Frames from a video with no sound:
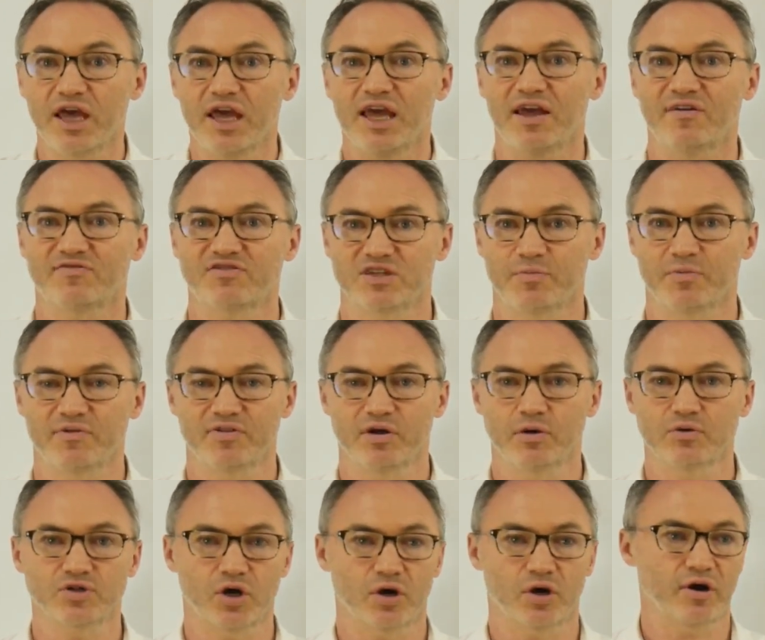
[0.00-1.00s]
If some of
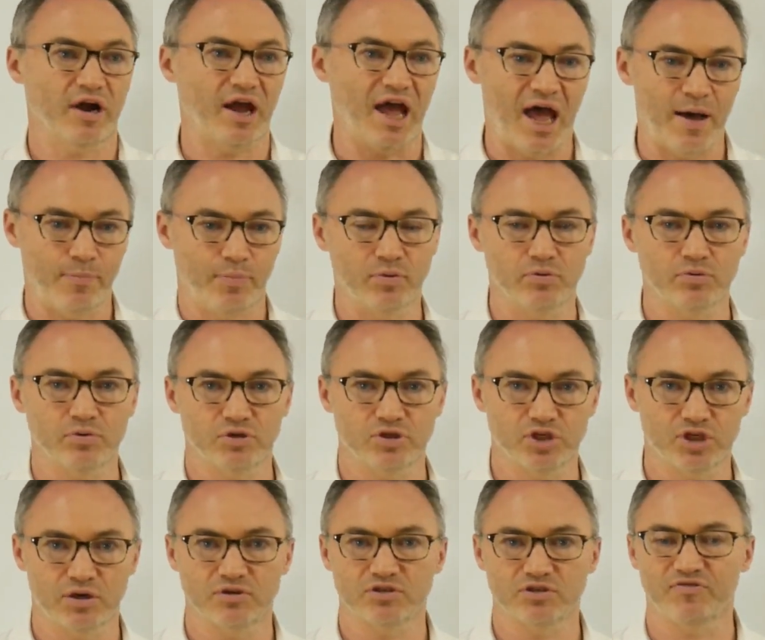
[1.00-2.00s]
those are Apple
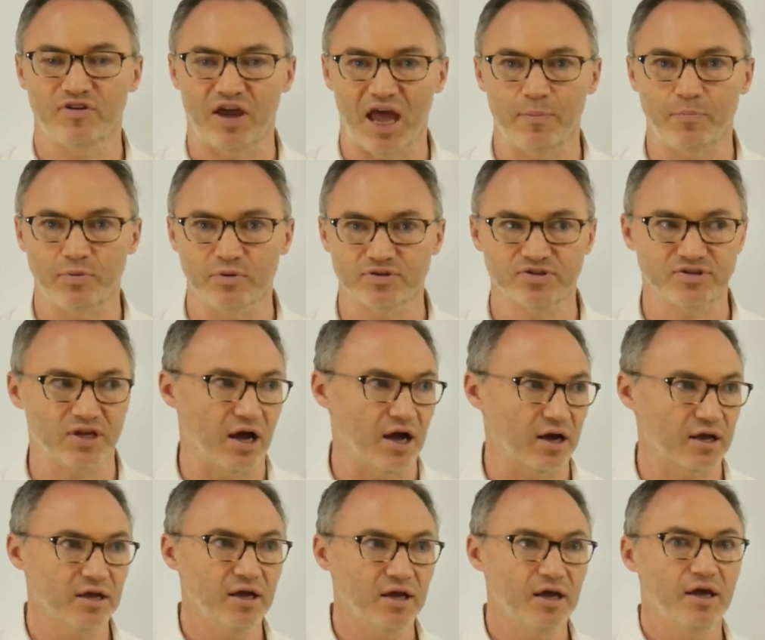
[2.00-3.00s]
shares of Apple
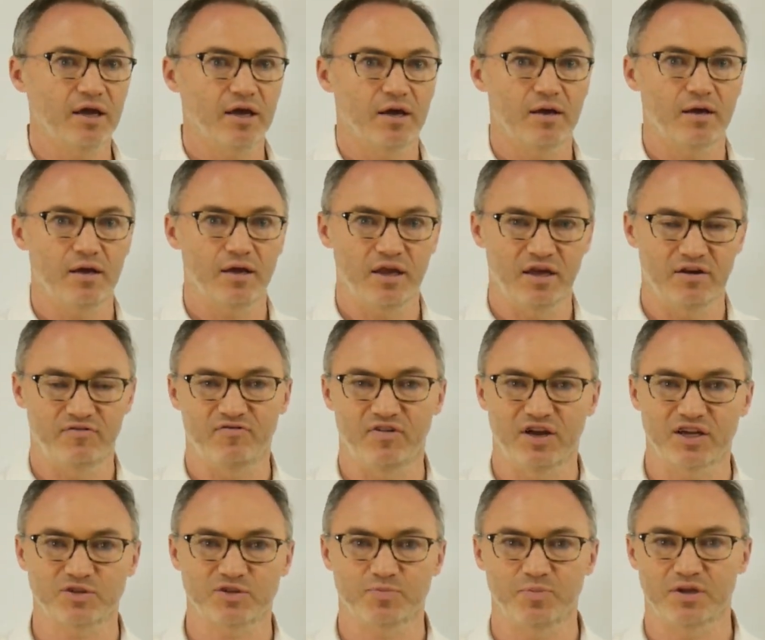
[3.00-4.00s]
stock,
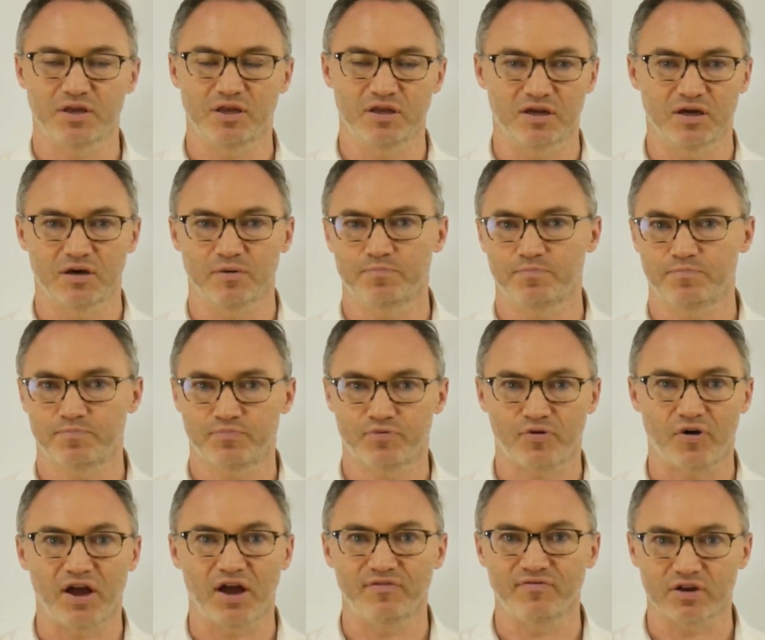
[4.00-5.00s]
investment in a
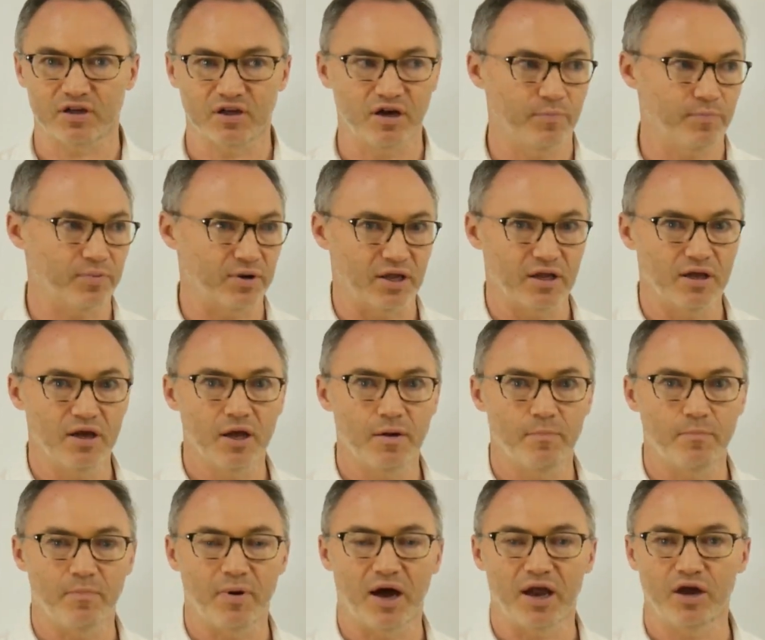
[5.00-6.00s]
private company,
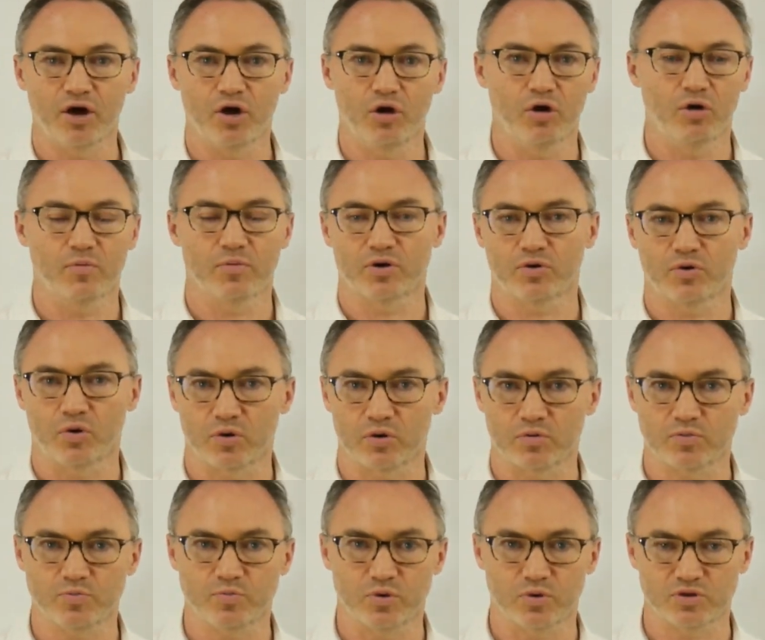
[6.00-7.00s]
my home,
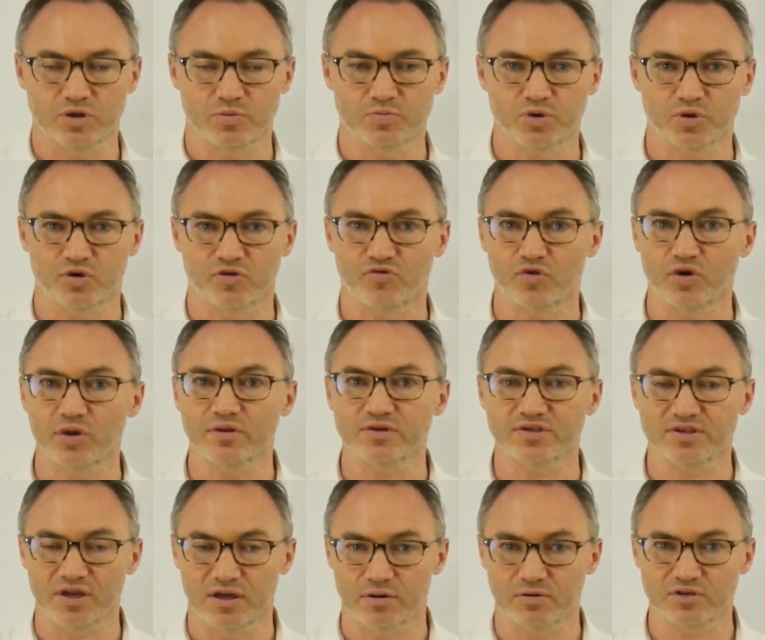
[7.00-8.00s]
or some sort of real
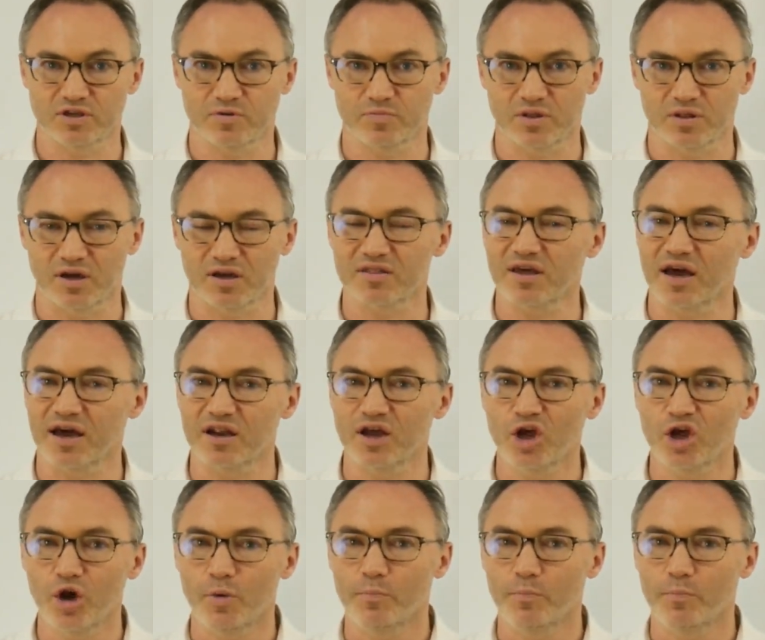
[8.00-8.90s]
estate or something like that.